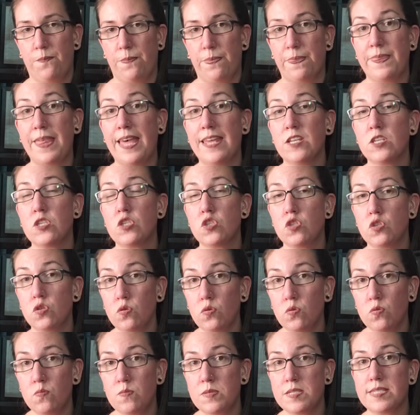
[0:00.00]
That
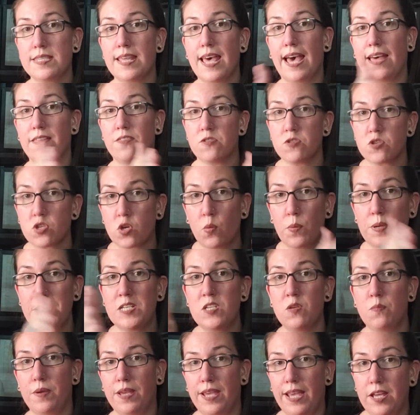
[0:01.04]
assumes that there's going
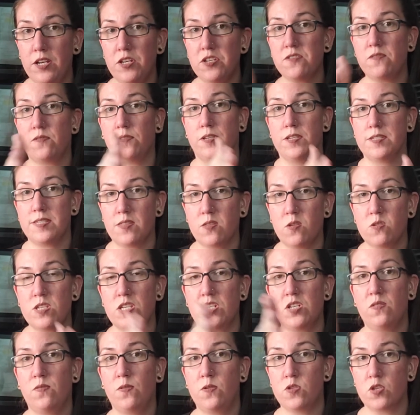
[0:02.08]
to be intervals, and those
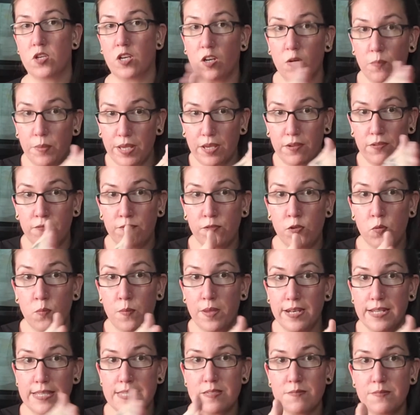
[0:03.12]
interviews are going to be a few
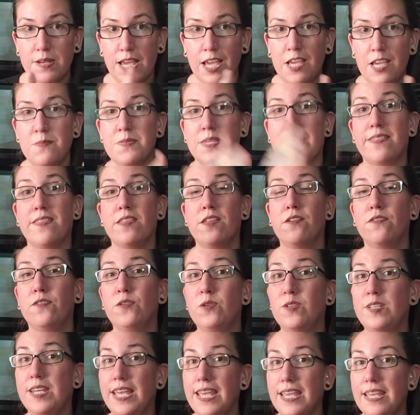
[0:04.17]
minutes sometimes, and then a few
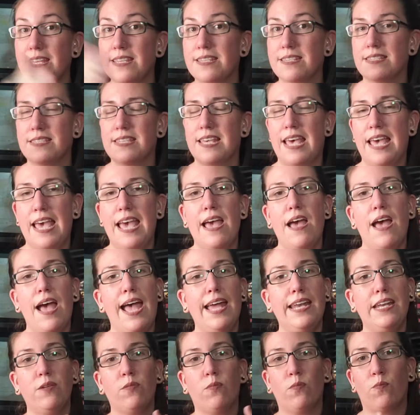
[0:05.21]
days.
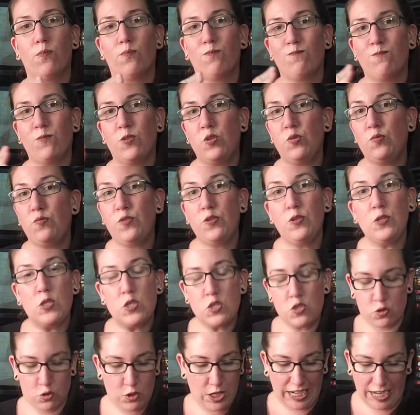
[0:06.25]
And if you
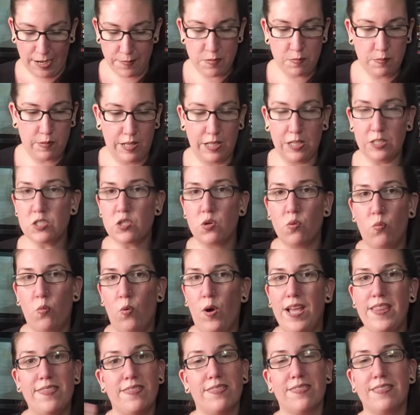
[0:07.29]
just cram them all into
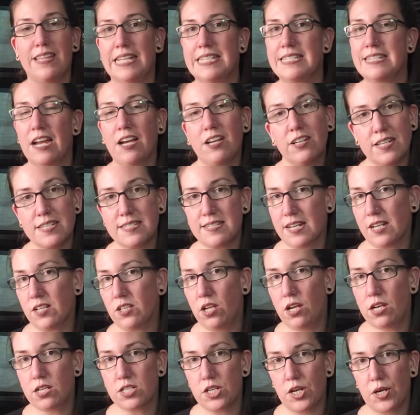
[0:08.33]
one, it's not going to stick
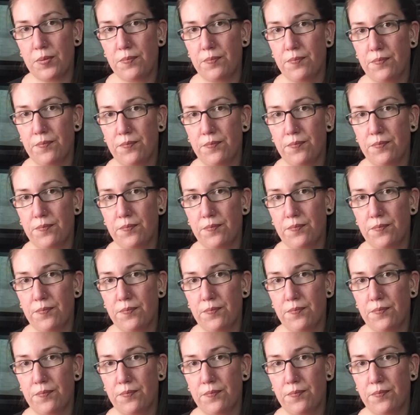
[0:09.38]
long term.